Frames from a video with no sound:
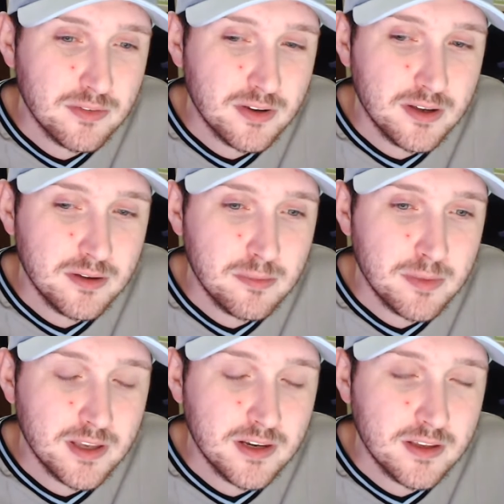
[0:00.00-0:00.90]
in the
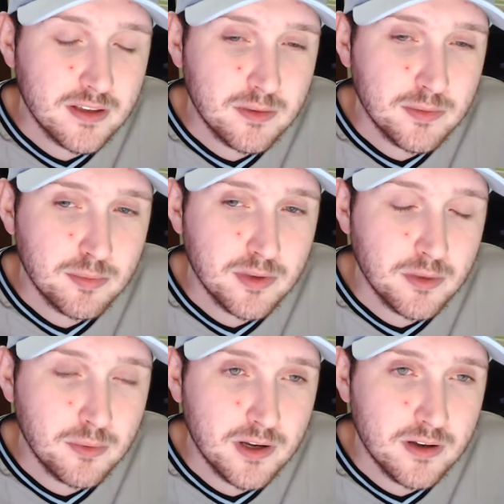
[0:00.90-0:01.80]
beginning. He was playing
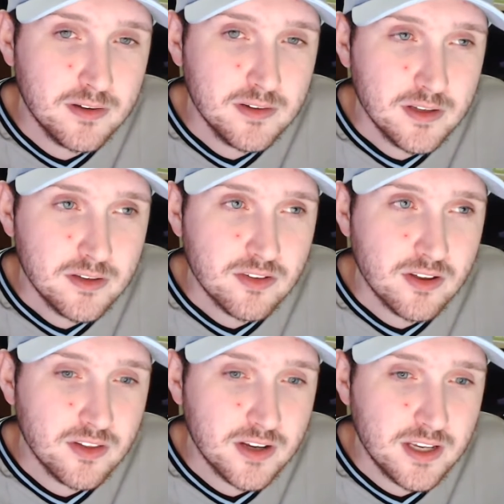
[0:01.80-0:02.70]
well. He was
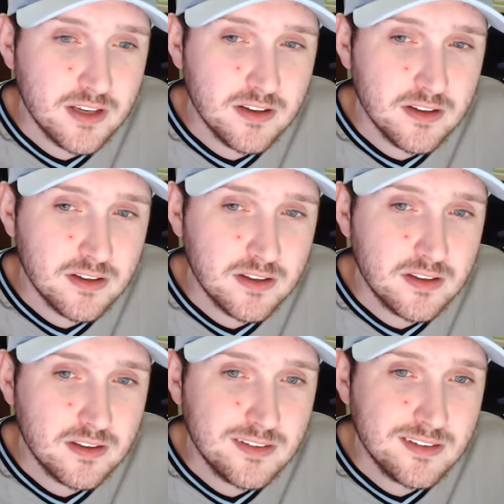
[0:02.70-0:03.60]
unlucky to
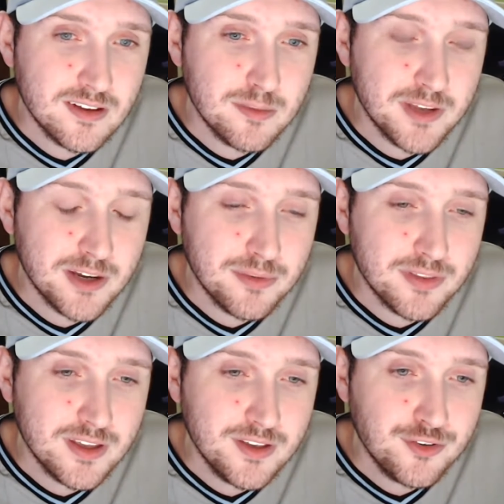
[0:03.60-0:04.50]
come down with
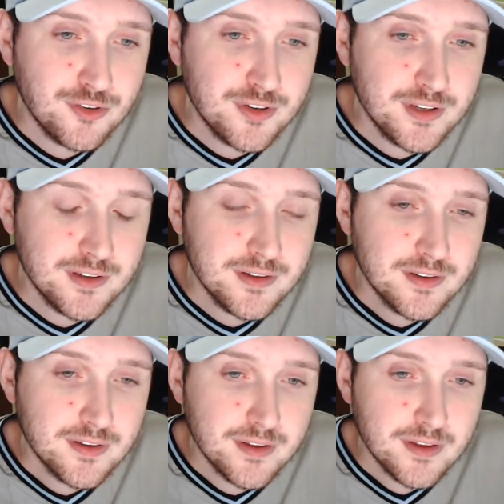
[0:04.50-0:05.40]
an injury.
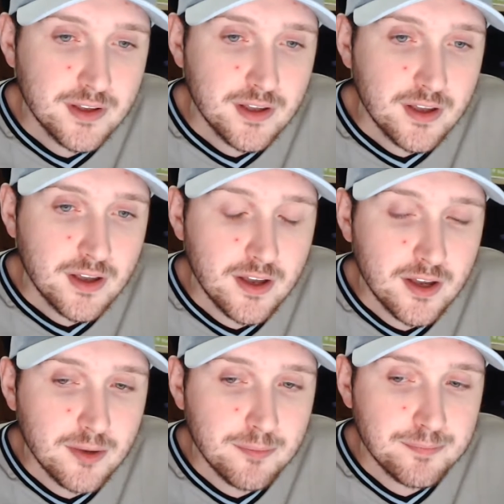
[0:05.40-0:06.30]

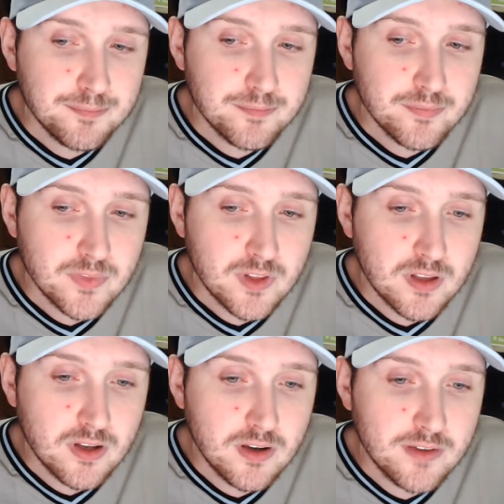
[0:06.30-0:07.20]
I'll
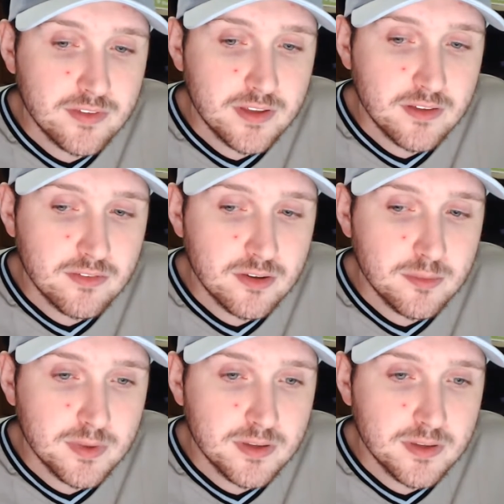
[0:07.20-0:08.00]
have to give him a